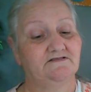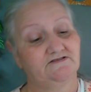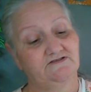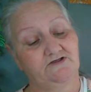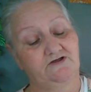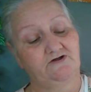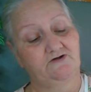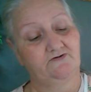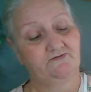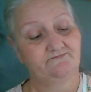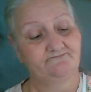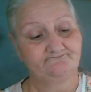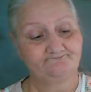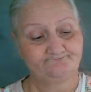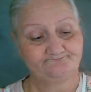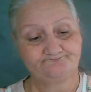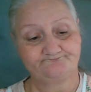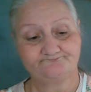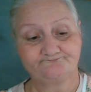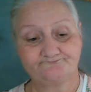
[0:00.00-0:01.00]
So,
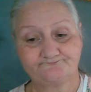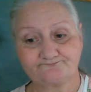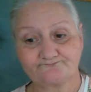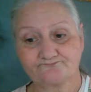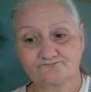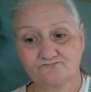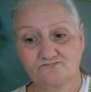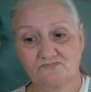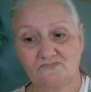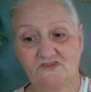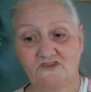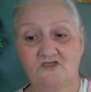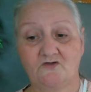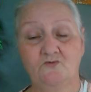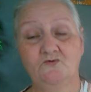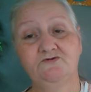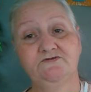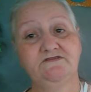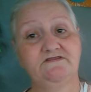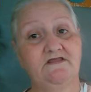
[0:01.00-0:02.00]

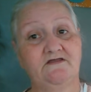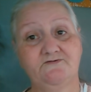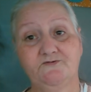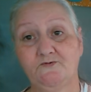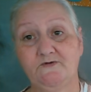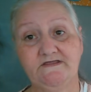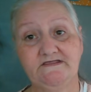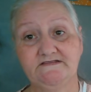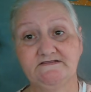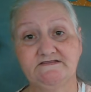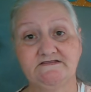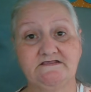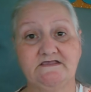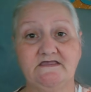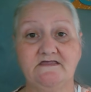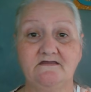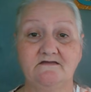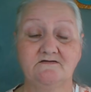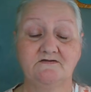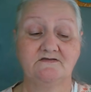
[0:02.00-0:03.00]
we'll just have to wait and
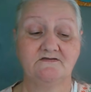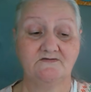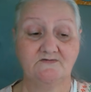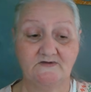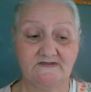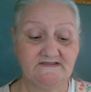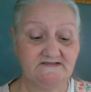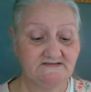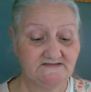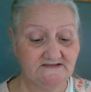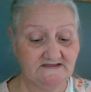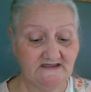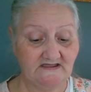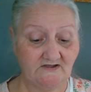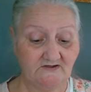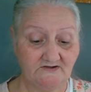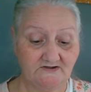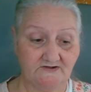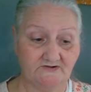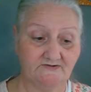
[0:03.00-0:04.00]
see. Wait and see
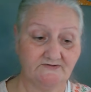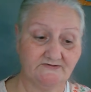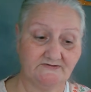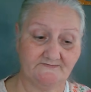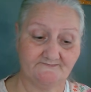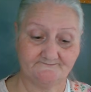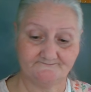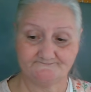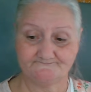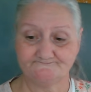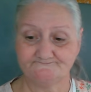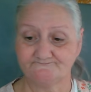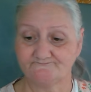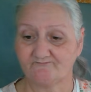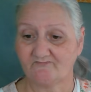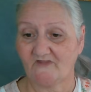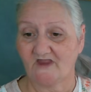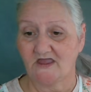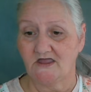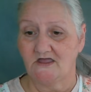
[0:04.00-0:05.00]
how it goes.
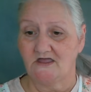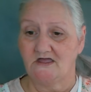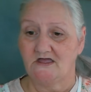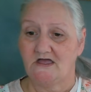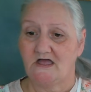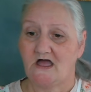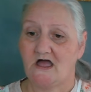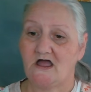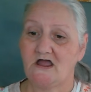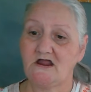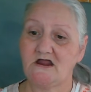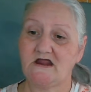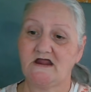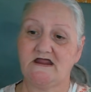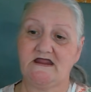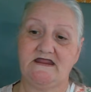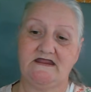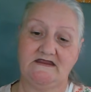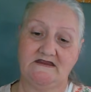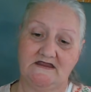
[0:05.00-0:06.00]

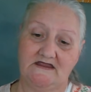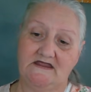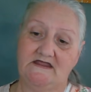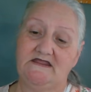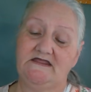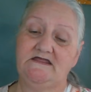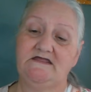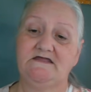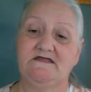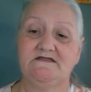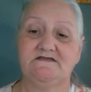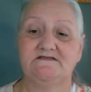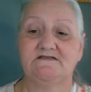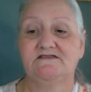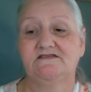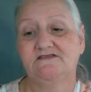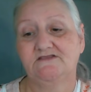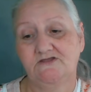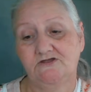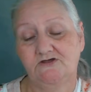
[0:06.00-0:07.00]
Alright, and
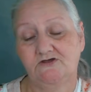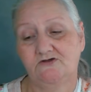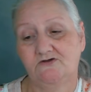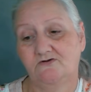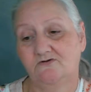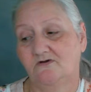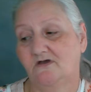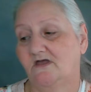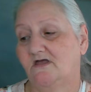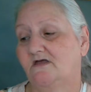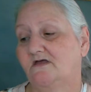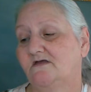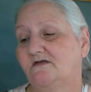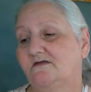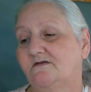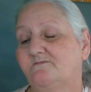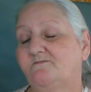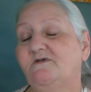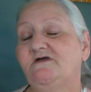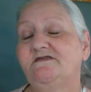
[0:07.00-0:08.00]
so,
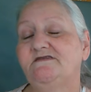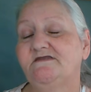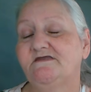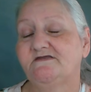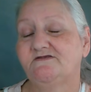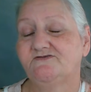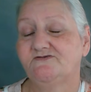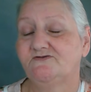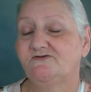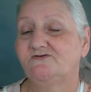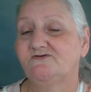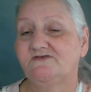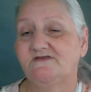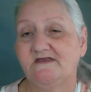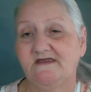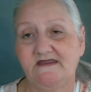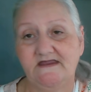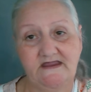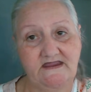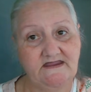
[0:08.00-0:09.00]
Monday,
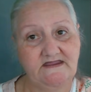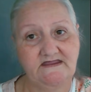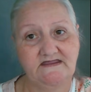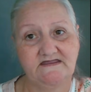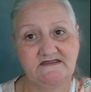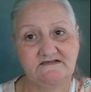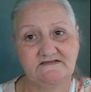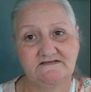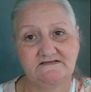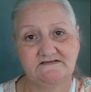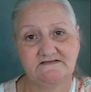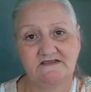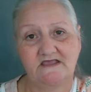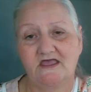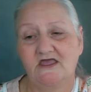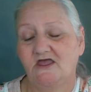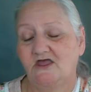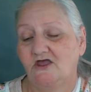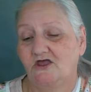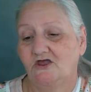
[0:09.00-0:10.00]
Tuesday, eggs.
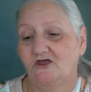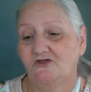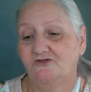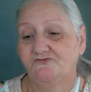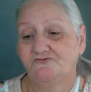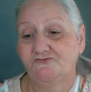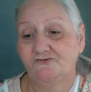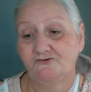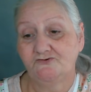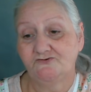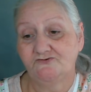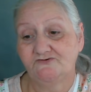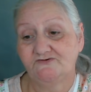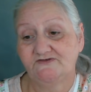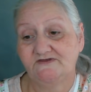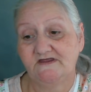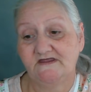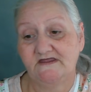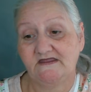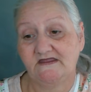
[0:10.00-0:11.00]

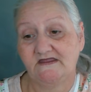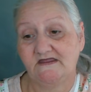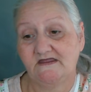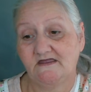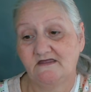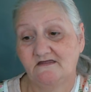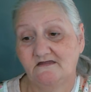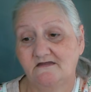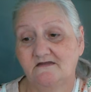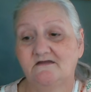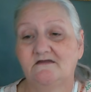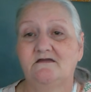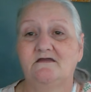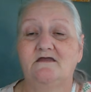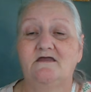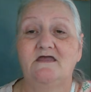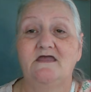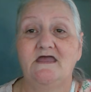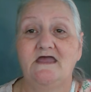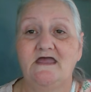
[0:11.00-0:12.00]
Thursday,
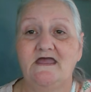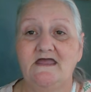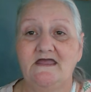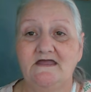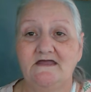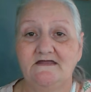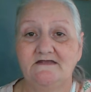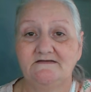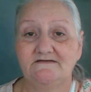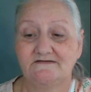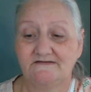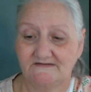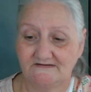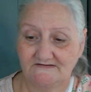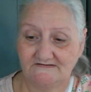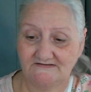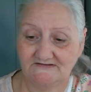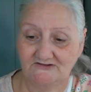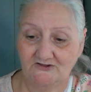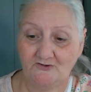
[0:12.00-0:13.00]
and
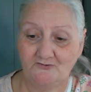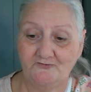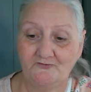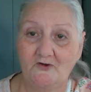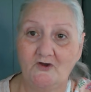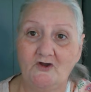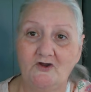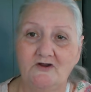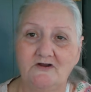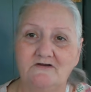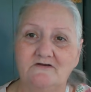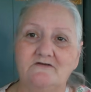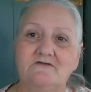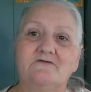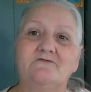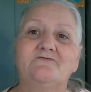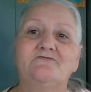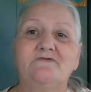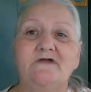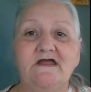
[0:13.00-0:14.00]
so far,
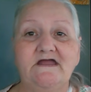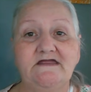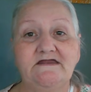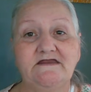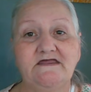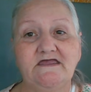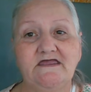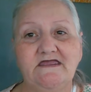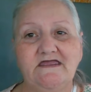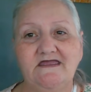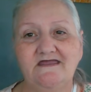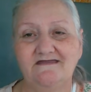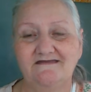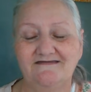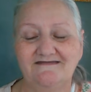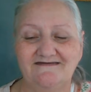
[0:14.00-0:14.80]
Friday.